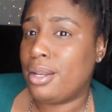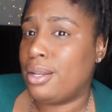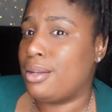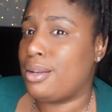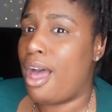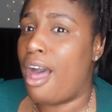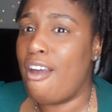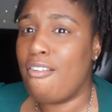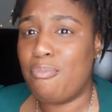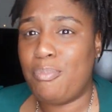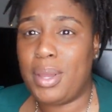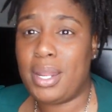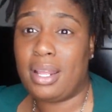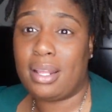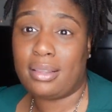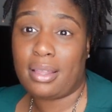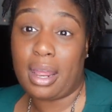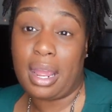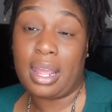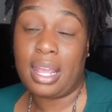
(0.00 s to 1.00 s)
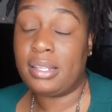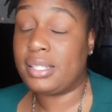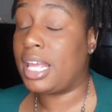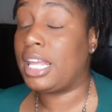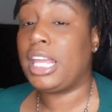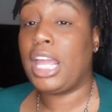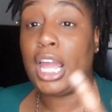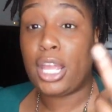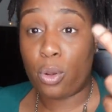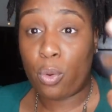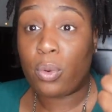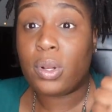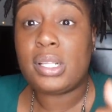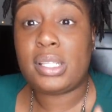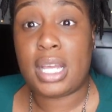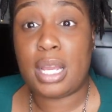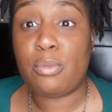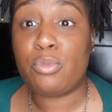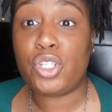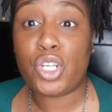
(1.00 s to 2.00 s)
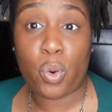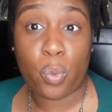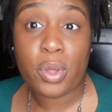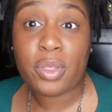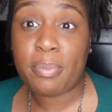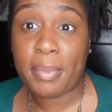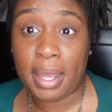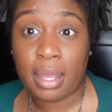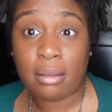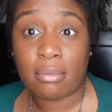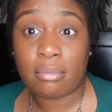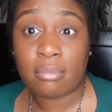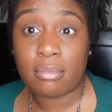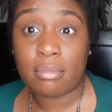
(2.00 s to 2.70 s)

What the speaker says: and I've been in that. And he's like, yeah, you on the same show with me.